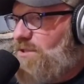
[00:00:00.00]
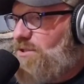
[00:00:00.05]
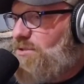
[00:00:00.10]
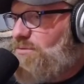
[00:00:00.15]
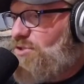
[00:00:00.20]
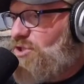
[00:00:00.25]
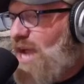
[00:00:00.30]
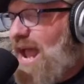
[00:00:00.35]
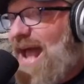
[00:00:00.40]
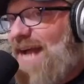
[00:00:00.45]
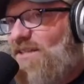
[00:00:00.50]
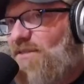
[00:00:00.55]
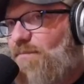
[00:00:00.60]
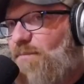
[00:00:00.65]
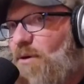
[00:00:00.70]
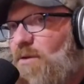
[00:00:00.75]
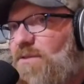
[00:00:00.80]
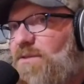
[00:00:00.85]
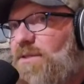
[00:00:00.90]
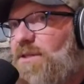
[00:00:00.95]
jacked
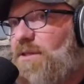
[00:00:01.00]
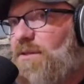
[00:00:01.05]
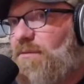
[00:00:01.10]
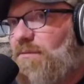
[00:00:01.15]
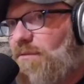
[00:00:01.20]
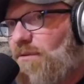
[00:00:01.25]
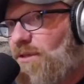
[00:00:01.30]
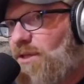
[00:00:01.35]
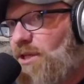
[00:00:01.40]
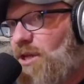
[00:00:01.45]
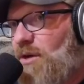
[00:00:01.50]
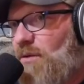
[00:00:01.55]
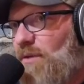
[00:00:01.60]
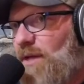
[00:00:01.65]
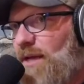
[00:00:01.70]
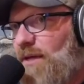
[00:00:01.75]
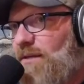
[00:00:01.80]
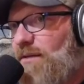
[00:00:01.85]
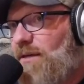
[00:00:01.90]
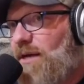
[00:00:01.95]
person, you know,
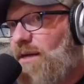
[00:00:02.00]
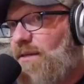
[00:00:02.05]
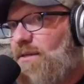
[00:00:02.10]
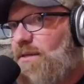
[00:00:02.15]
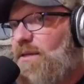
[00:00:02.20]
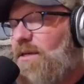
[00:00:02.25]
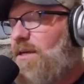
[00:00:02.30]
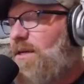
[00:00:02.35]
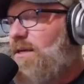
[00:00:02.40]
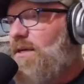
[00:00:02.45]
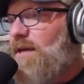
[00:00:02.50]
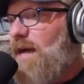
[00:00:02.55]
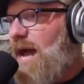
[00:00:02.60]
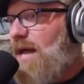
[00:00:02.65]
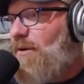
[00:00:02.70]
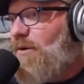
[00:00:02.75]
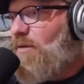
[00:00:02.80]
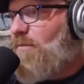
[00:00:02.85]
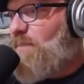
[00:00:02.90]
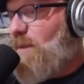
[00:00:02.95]
like I
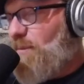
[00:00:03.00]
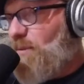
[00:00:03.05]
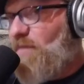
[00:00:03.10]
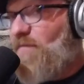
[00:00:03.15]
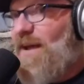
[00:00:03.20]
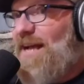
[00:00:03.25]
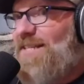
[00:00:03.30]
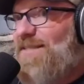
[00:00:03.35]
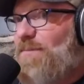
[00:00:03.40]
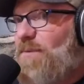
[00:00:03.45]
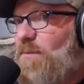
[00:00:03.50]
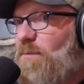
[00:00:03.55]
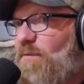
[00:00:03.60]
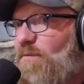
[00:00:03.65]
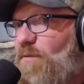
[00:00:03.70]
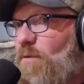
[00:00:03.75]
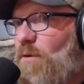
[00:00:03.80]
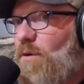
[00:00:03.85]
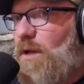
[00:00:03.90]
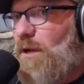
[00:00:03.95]
don't know. People have asked me
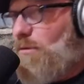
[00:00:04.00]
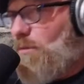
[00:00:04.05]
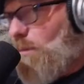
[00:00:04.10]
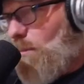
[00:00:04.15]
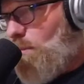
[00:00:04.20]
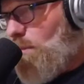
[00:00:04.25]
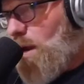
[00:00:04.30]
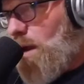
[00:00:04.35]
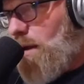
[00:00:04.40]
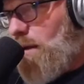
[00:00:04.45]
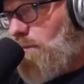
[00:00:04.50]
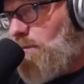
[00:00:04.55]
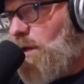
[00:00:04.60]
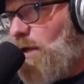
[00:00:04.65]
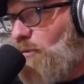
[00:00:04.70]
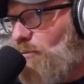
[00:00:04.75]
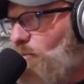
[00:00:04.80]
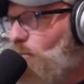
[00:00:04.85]
before, like, man, like